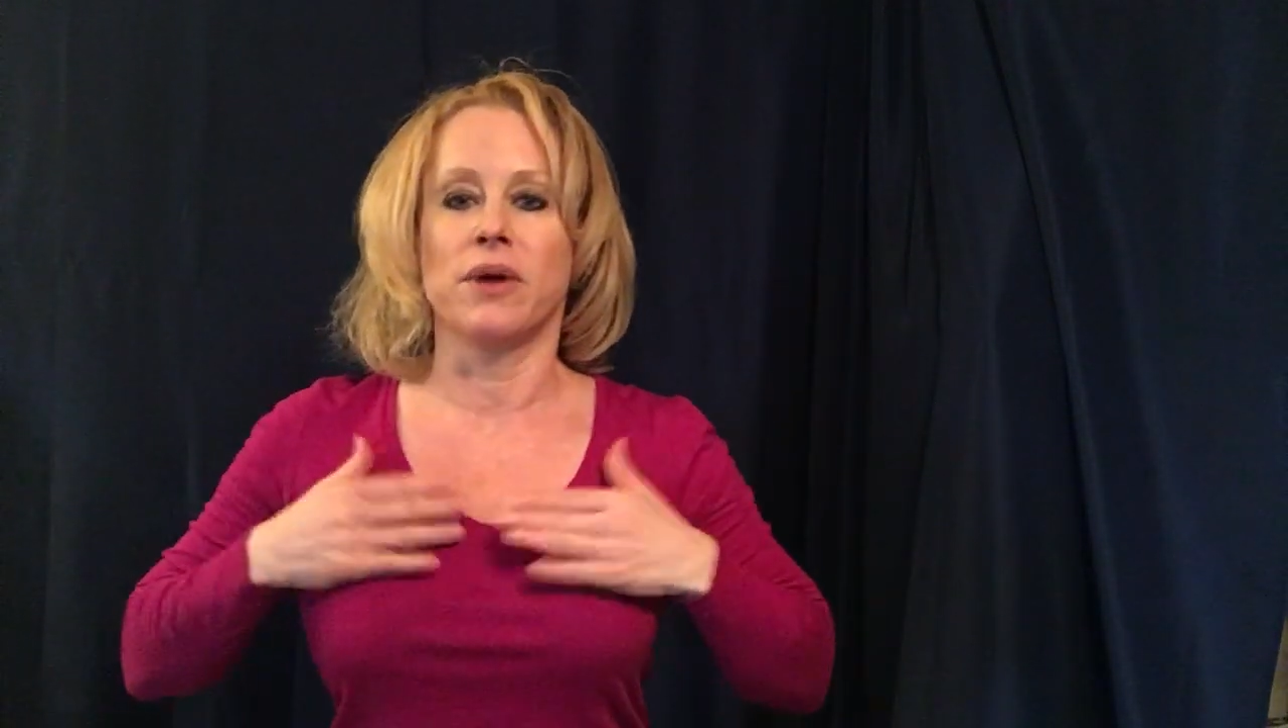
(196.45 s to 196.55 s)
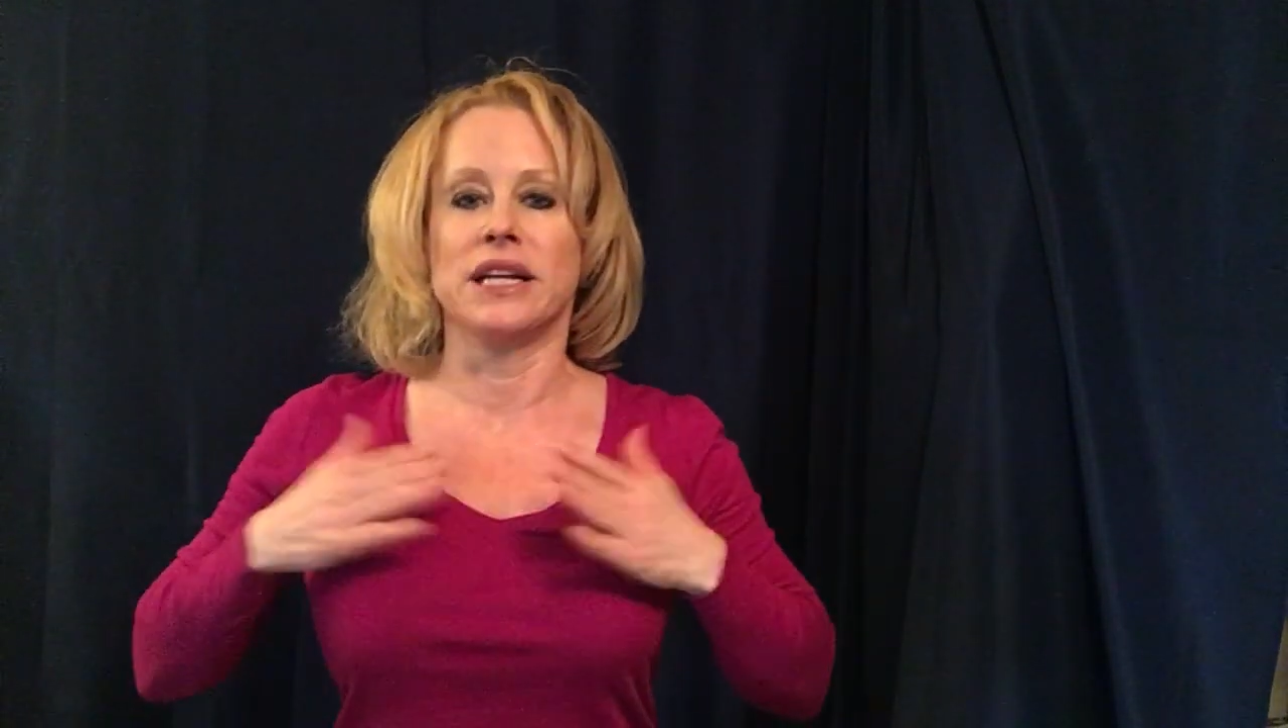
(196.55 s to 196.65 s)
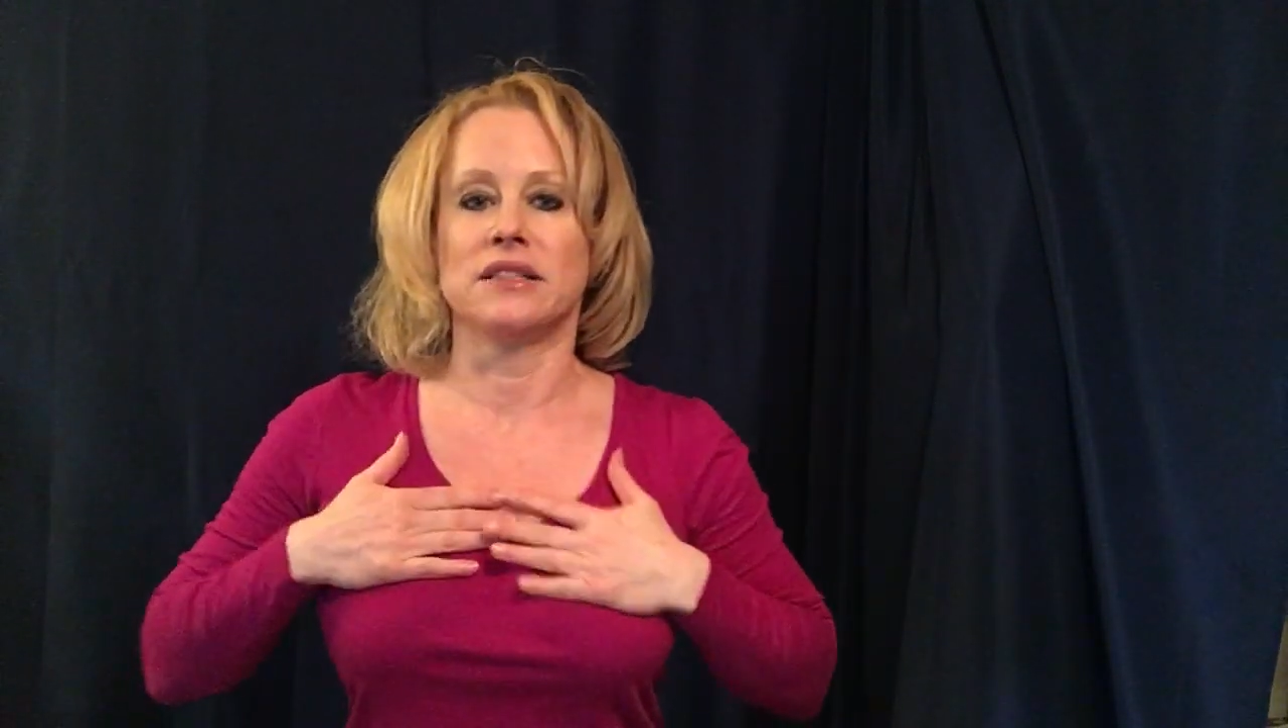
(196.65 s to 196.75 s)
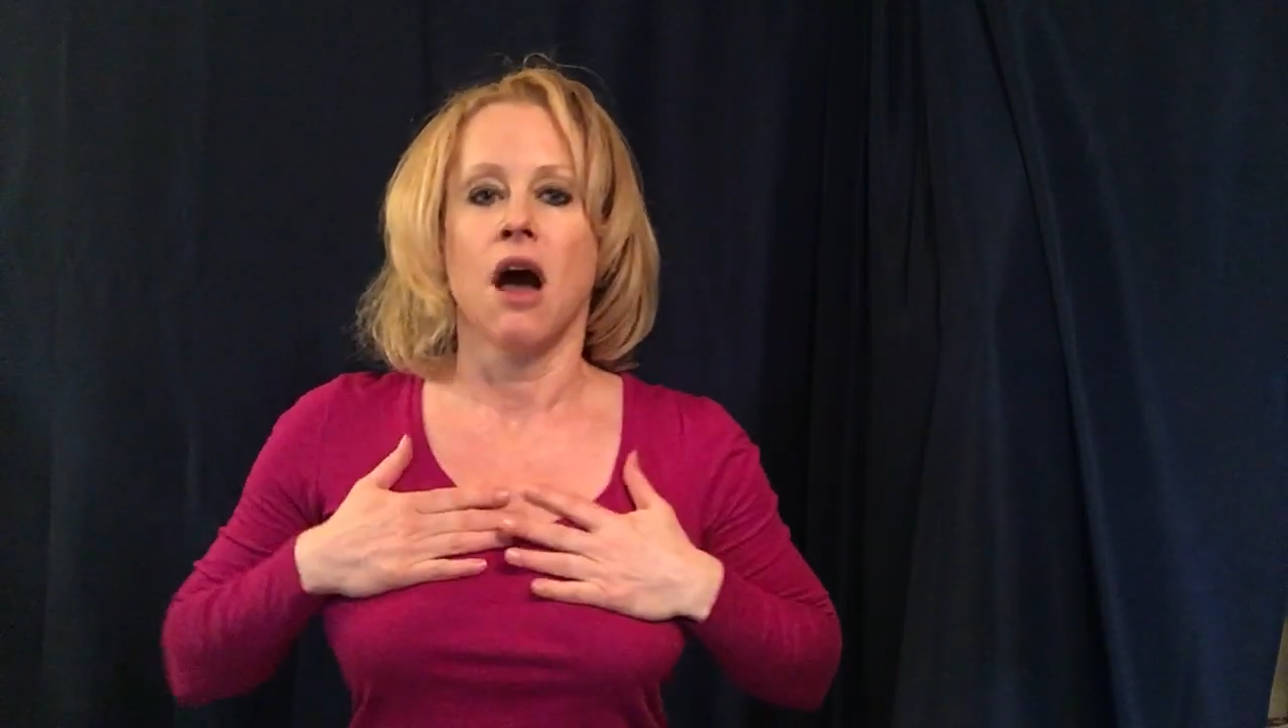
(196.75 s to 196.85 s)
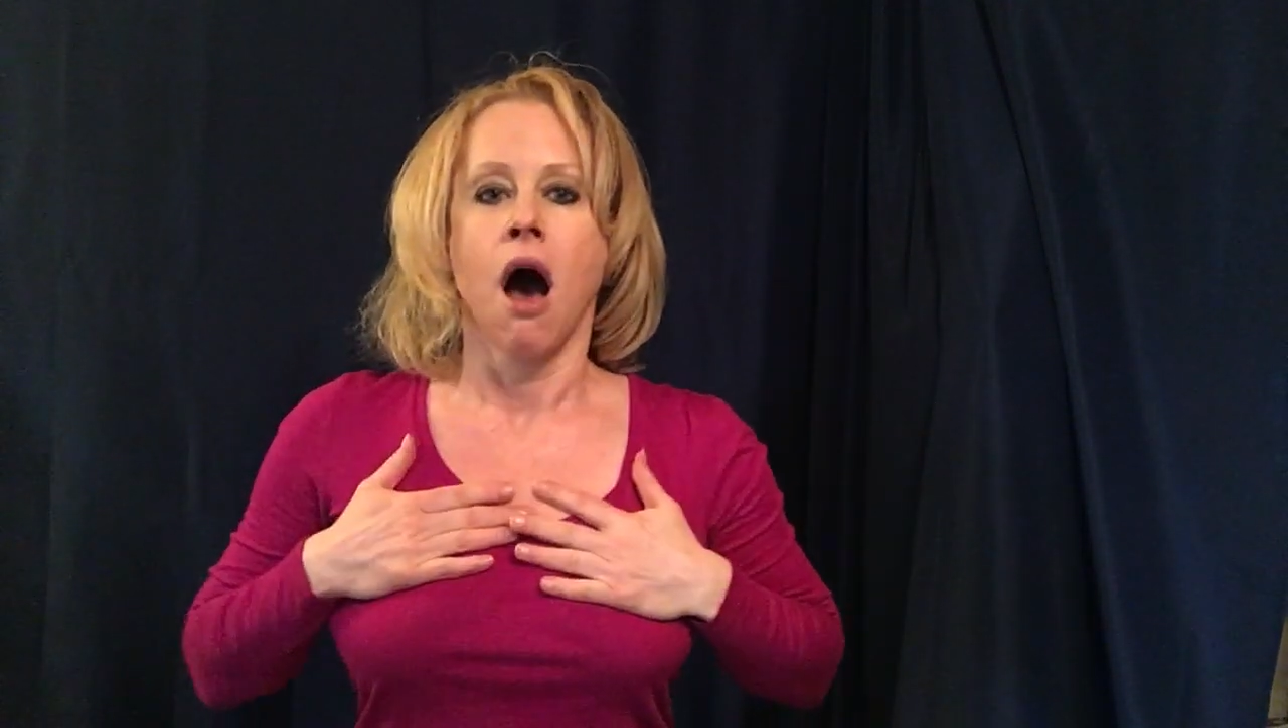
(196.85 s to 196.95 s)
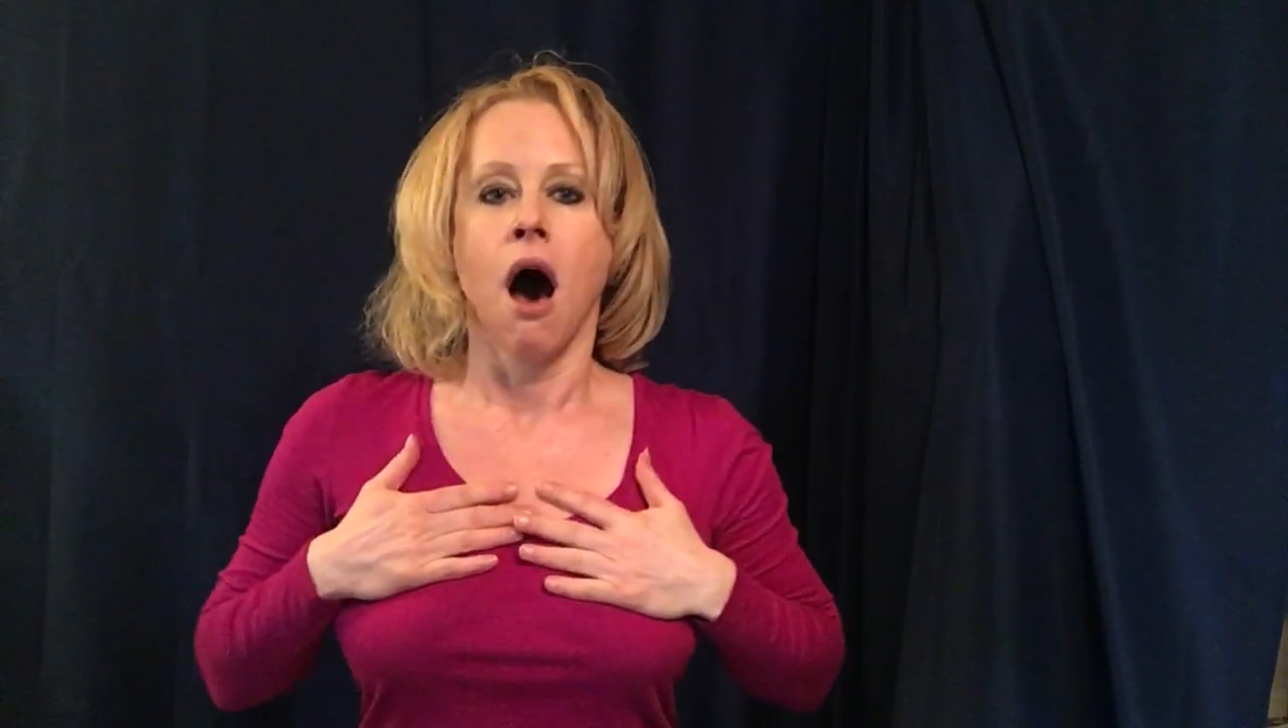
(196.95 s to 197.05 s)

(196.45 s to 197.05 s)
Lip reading: one is